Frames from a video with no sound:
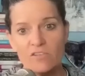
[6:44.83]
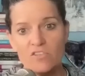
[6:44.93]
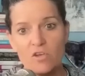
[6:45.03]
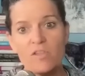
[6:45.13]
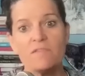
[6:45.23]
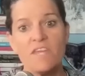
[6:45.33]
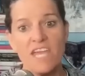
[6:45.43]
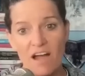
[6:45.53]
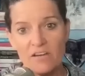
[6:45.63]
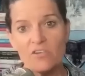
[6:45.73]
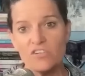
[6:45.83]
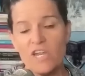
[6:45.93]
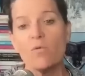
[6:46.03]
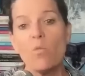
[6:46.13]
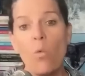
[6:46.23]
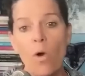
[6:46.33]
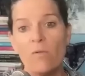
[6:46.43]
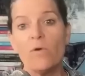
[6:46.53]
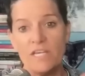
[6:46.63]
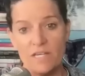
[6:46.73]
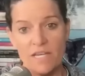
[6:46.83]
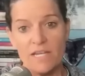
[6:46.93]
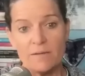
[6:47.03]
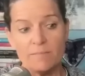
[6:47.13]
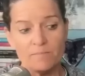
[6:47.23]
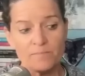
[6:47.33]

so that they understand what we need.